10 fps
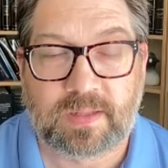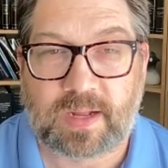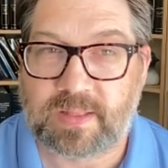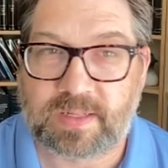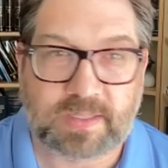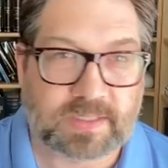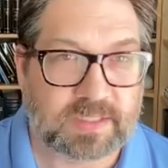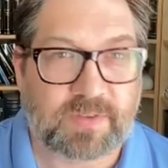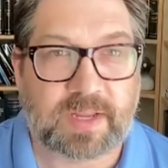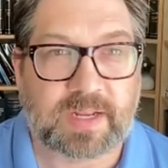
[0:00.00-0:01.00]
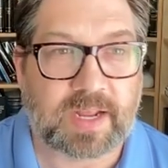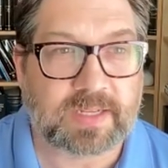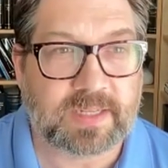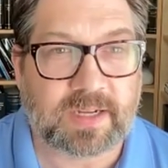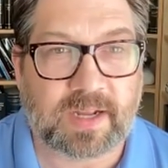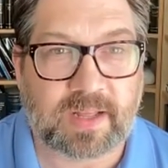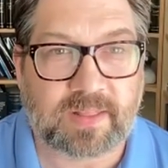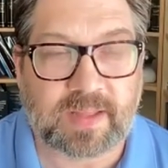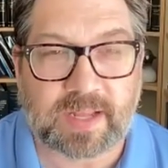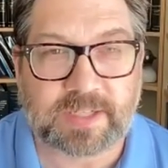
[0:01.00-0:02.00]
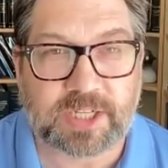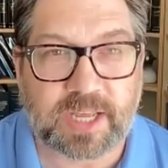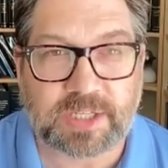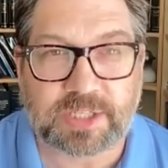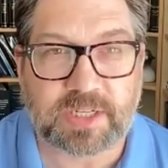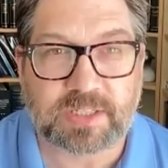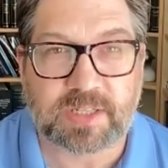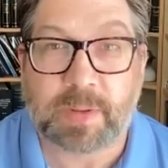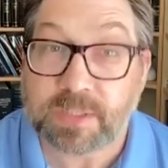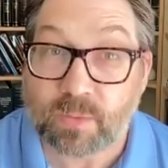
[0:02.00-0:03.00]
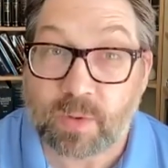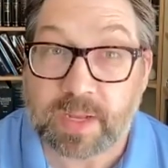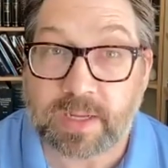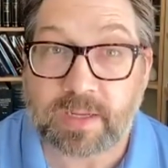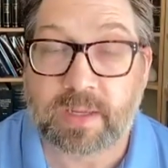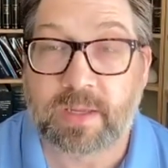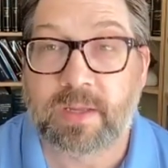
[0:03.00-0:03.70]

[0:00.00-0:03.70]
I think this is fantastic. I think education is the best way.